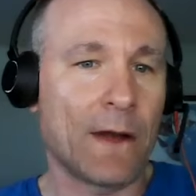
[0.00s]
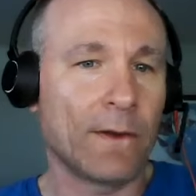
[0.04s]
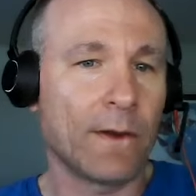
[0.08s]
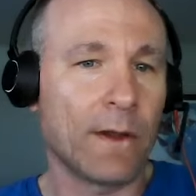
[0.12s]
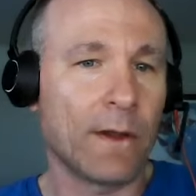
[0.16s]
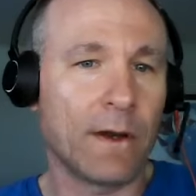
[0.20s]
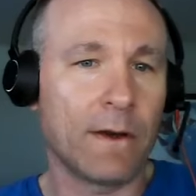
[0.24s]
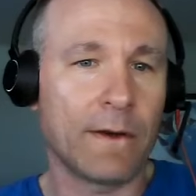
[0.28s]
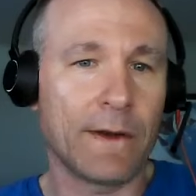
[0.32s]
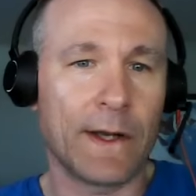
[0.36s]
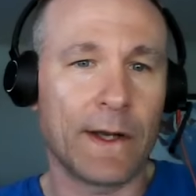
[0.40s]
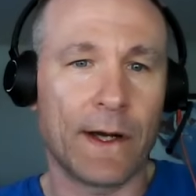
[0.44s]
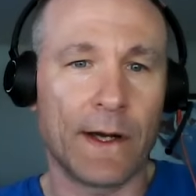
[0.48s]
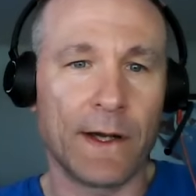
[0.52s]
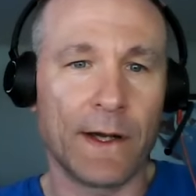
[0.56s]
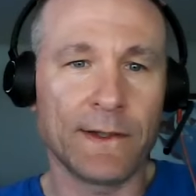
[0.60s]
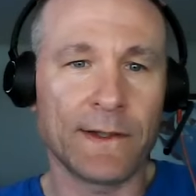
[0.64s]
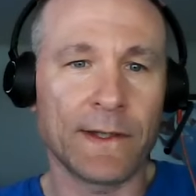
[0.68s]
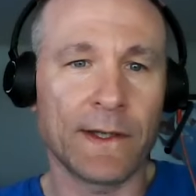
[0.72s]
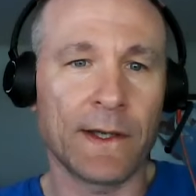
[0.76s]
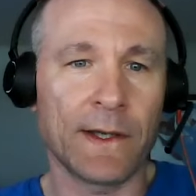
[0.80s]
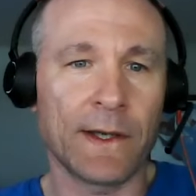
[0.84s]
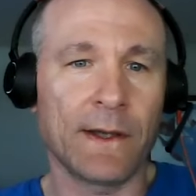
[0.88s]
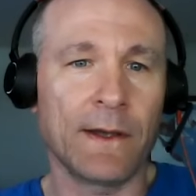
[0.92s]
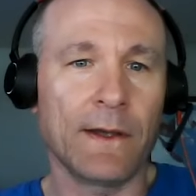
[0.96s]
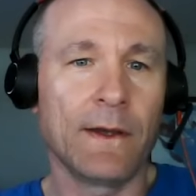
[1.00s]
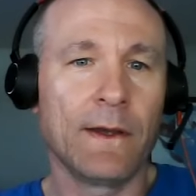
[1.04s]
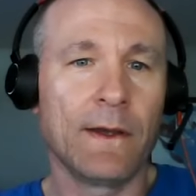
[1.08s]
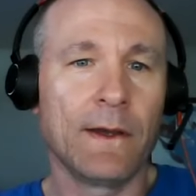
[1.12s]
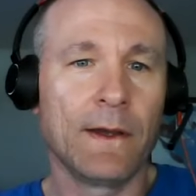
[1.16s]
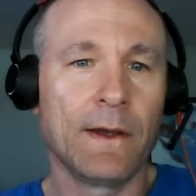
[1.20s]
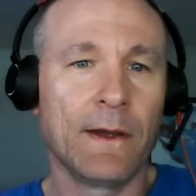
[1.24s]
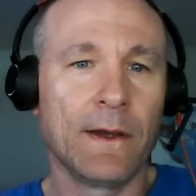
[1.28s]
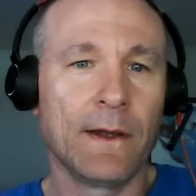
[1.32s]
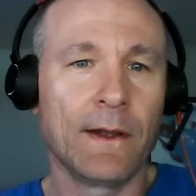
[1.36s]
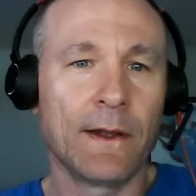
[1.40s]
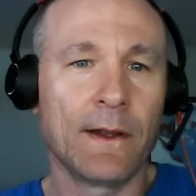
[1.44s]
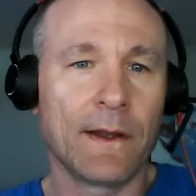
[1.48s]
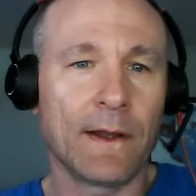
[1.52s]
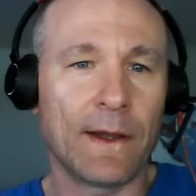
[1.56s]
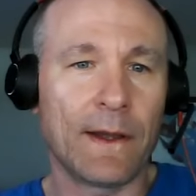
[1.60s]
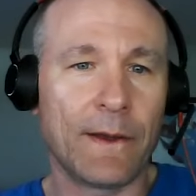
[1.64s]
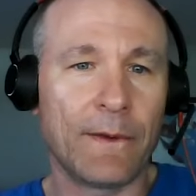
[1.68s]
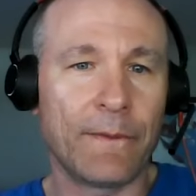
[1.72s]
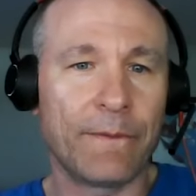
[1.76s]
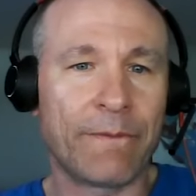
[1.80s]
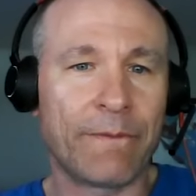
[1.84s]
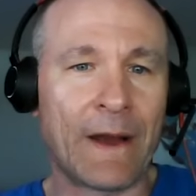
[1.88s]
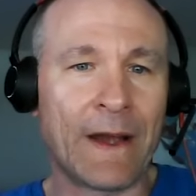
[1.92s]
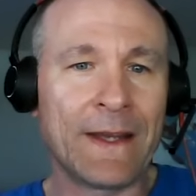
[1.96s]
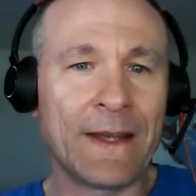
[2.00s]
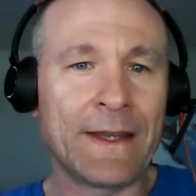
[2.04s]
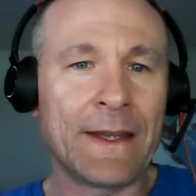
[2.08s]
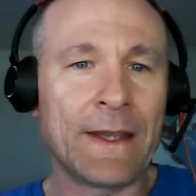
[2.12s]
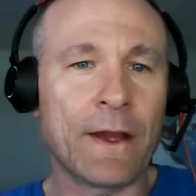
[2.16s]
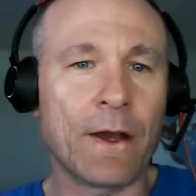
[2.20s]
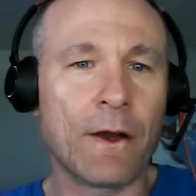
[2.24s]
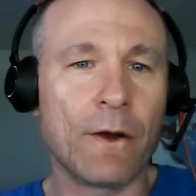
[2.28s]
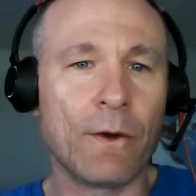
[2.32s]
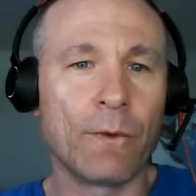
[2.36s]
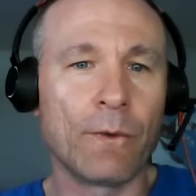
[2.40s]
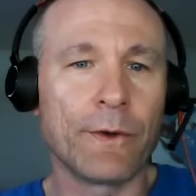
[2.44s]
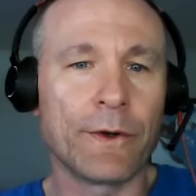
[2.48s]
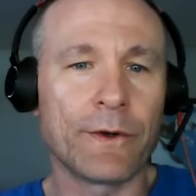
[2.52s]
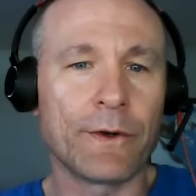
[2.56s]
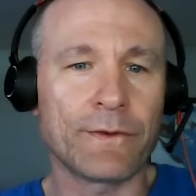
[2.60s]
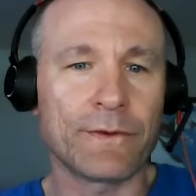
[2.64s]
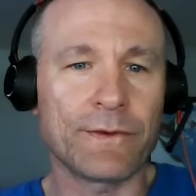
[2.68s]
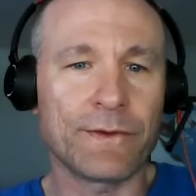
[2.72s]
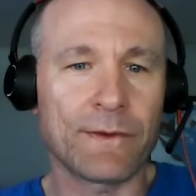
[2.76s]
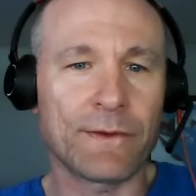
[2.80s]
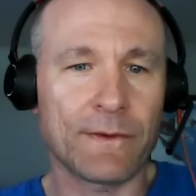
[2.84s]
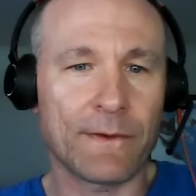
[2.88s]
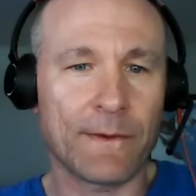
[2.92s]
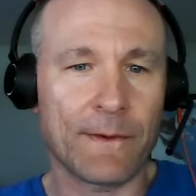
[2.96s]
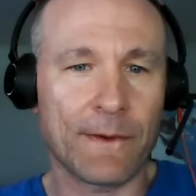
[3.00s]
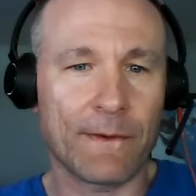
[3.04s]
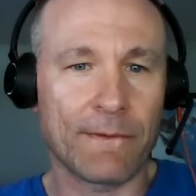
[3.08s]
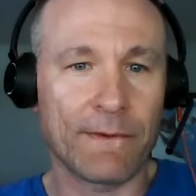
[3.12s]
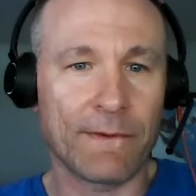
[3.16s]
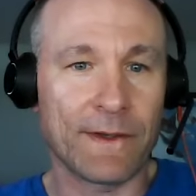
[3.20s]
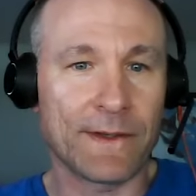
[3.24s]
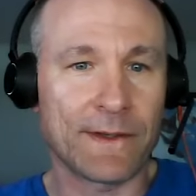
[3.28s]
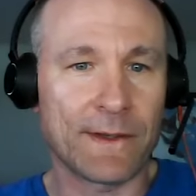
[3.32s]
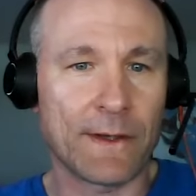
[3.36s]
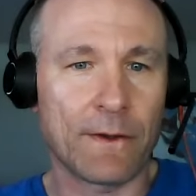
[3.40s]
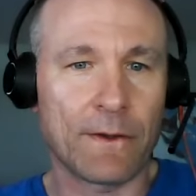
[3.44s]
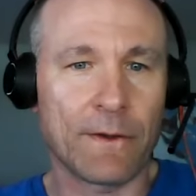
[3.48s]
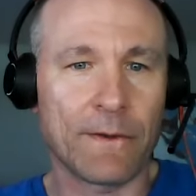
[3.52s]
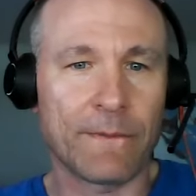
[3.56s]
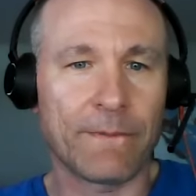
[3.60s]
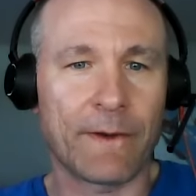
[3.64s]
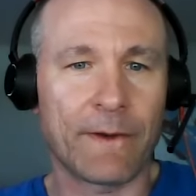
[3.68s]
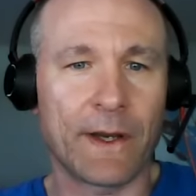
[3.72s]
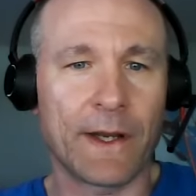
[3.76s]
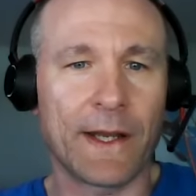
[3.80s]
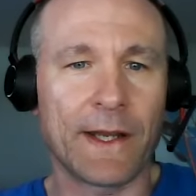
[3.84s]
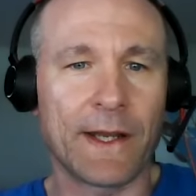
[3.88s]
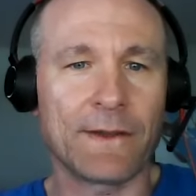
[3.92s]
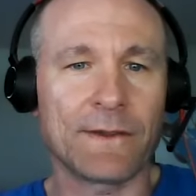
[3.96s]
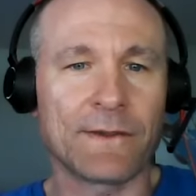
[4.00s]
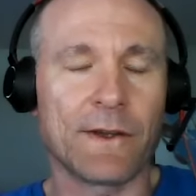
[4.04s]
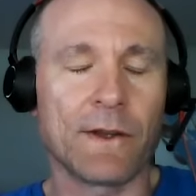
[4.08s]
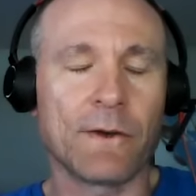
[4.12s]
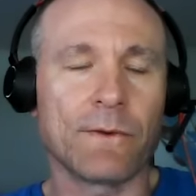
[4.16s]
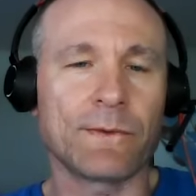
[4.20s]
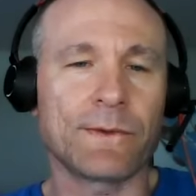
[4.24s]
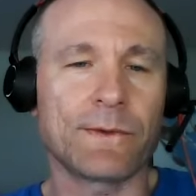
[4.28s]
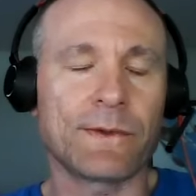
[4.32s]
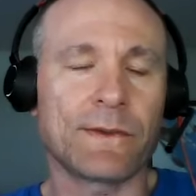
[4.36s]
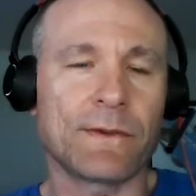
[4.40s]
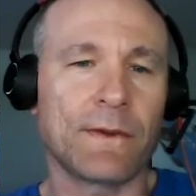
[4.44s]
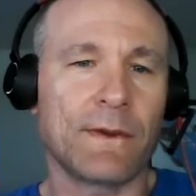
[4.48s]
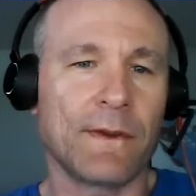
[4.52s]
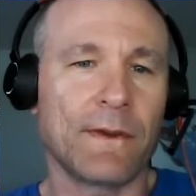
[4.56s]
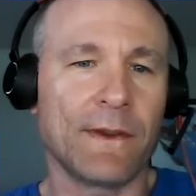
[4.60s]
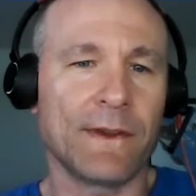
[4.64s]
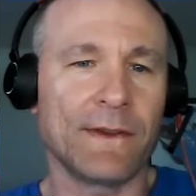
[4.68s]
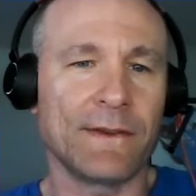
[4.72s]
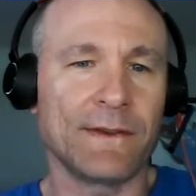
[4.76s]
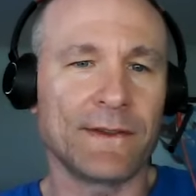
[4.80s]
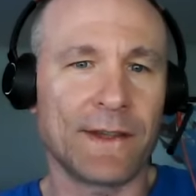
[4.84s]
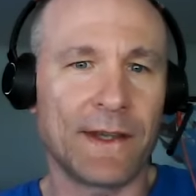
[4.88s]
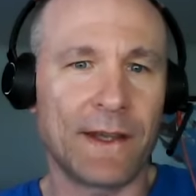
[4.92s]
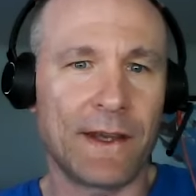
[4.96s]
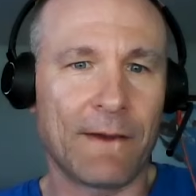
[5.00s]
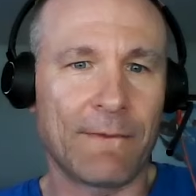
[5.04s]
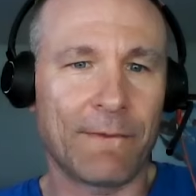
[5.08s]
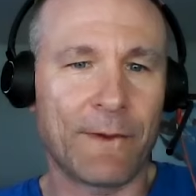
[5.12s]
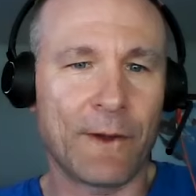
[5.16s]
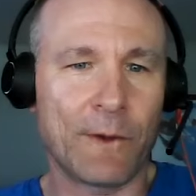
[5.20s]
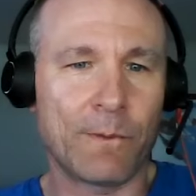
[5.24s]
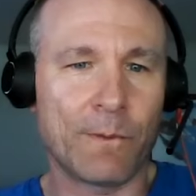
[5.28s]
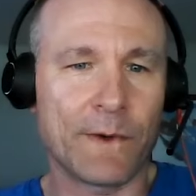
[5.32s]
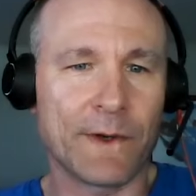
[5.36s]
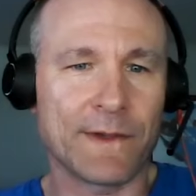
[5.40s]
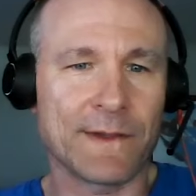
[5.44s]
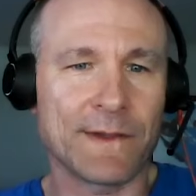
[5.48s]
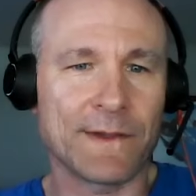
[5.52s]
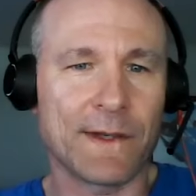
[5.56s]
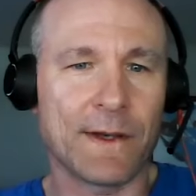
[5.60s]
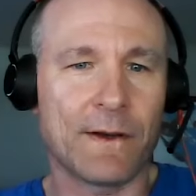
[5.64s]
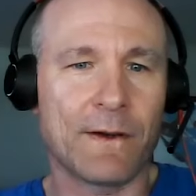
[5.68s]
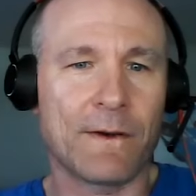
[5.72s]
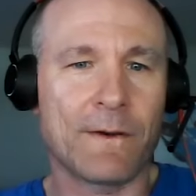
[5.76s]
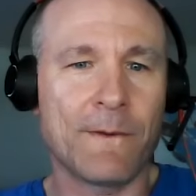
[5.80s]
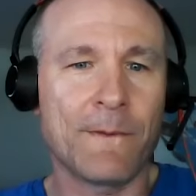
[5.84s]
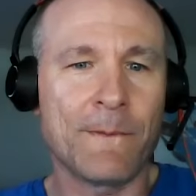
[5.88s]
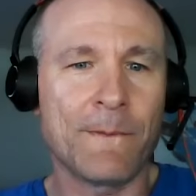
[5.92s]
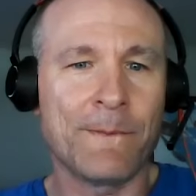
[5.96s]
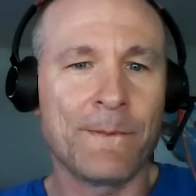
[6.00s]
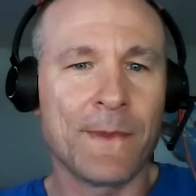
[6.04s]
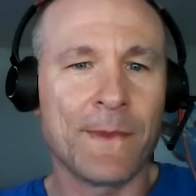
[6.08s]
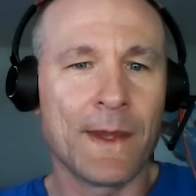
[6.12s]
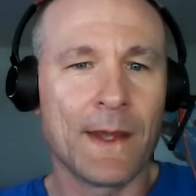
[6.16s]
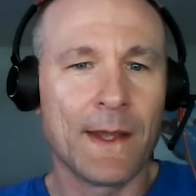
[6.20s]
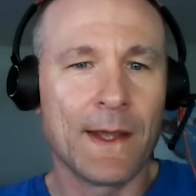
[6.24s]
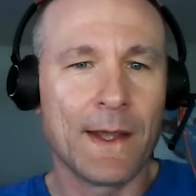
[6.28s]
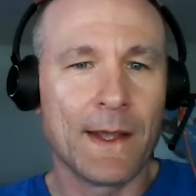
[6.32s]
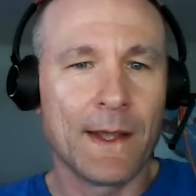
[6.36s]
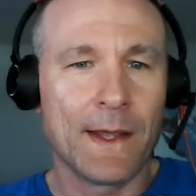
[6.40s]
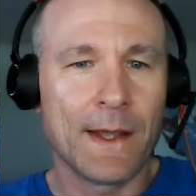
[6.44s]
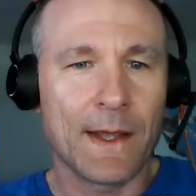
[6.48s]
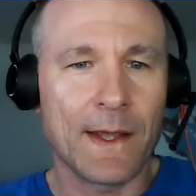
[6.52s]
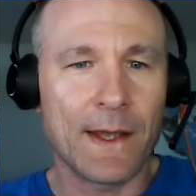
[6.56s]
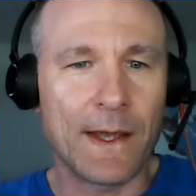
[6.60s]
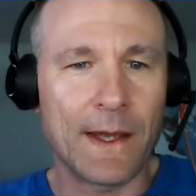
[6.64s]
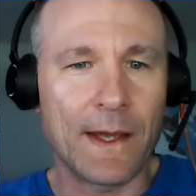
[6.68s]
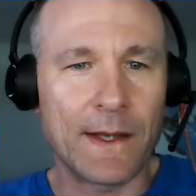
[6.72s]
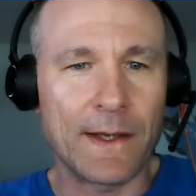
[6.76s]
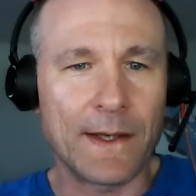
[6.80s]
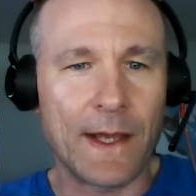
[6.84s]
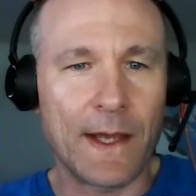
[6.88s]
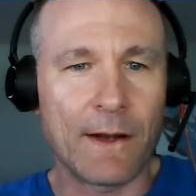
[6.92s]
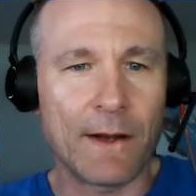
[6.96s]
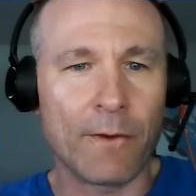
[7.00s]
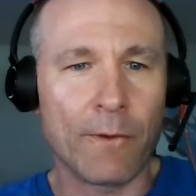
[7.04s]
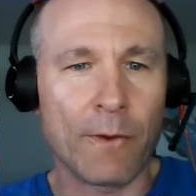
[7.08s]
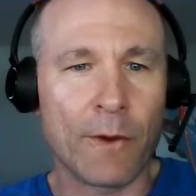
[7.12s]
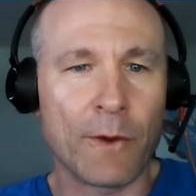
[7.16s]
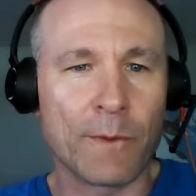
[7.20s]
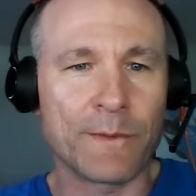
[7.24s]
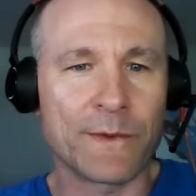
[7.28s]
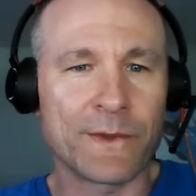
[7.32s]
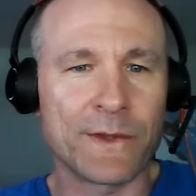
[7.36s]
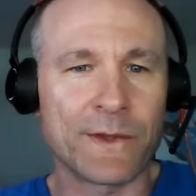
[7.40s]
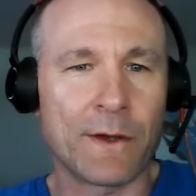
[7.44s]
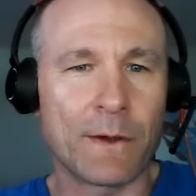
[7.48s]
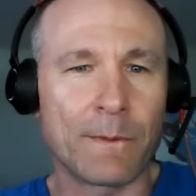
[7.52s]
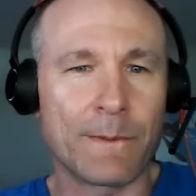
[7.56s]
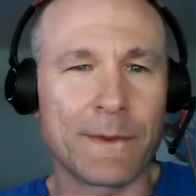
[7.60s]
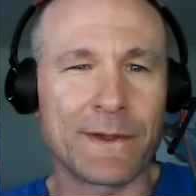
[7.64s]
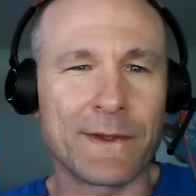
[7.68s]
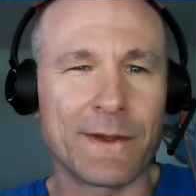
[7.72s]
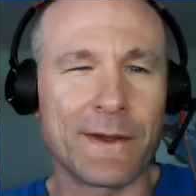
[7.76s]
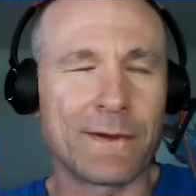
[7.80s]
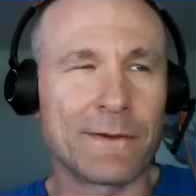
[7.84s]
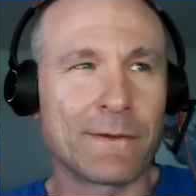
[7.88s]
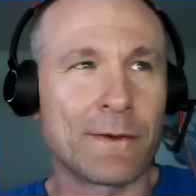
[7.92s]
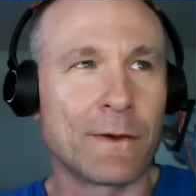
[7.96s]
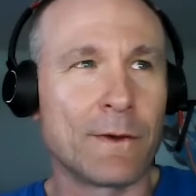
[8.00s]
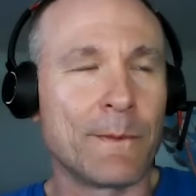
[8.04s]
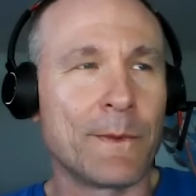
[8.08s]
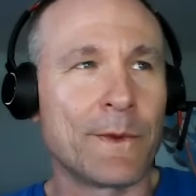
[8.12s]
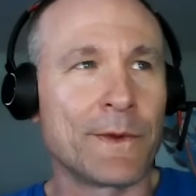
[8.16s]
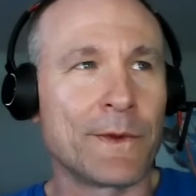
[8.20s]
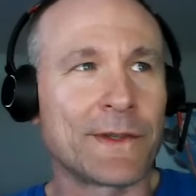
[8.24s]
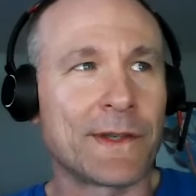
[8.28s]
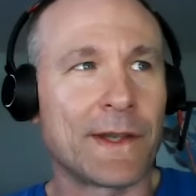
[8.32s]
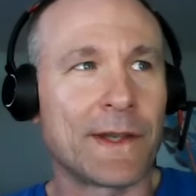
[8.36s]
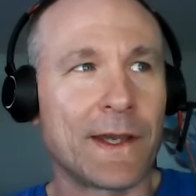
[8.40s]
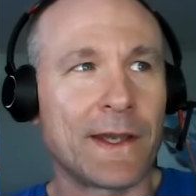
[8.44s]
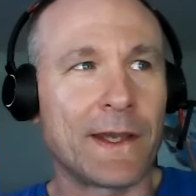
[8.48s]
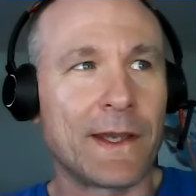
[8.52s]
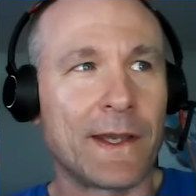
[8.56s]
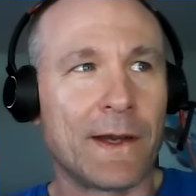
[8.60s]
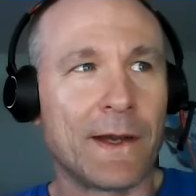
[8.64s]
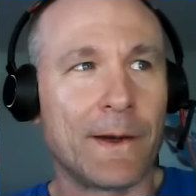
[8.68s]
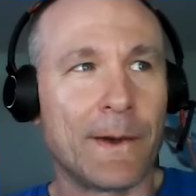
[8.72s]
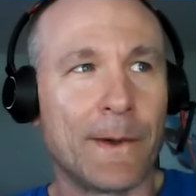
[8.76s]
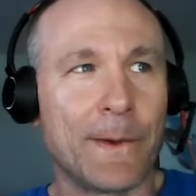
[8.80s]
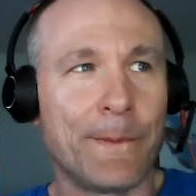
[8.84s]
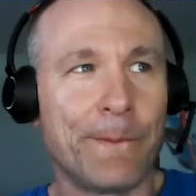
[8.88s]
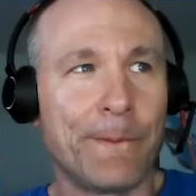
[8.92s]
out there and hunting and finding owners of these seller finance notes and then seeing if they want to sell and get a lump sum. It's almost like